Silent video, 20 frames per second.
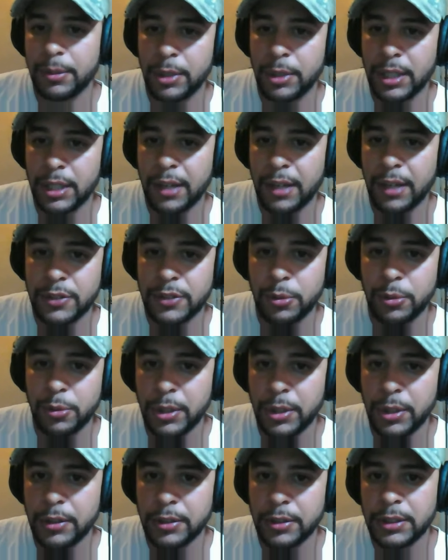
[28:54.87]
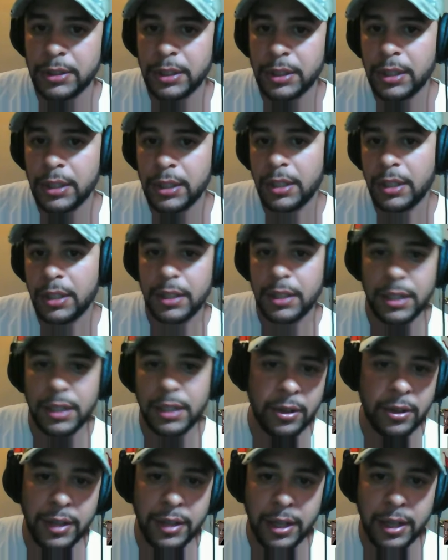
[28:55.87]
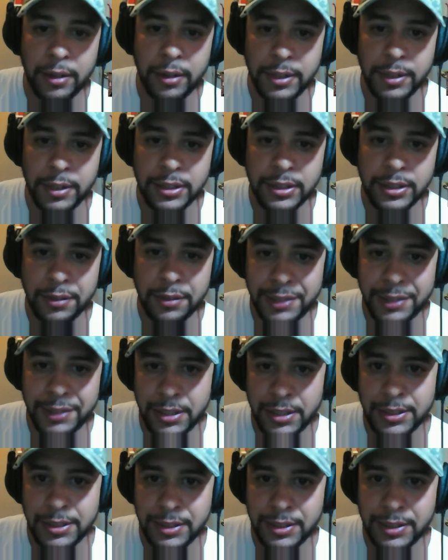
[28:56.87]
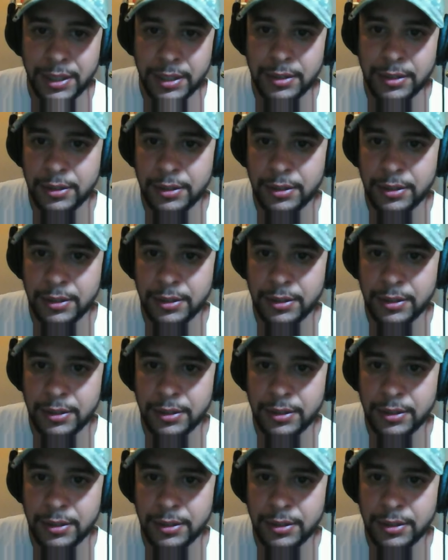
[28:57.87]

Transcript: We're going to have two winners get all that great stuff that I just said.